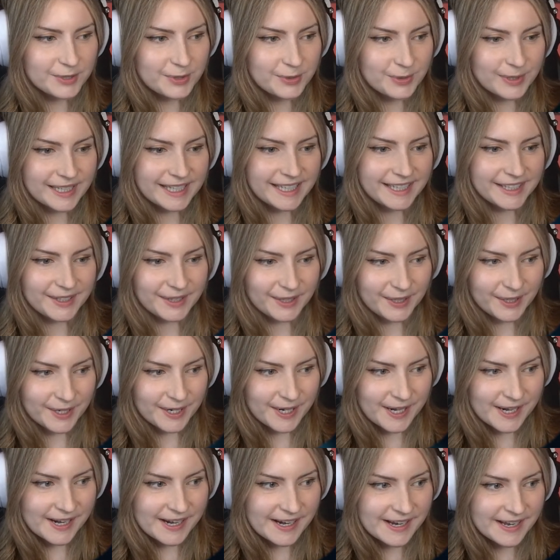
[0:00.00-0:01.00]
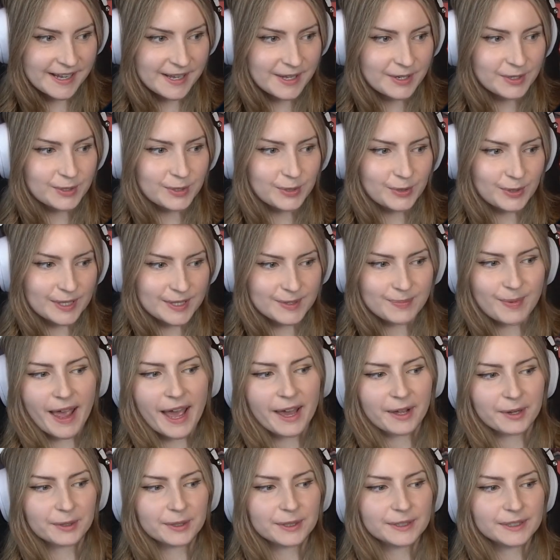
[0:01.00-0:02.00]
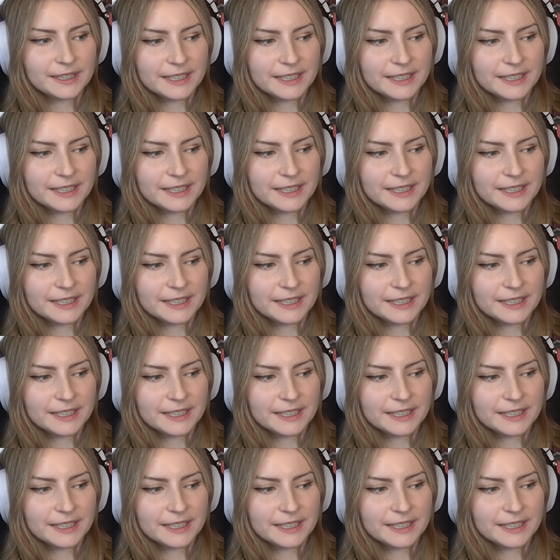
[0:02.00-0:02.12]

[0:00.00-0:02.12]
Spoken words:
to kill her to this battle.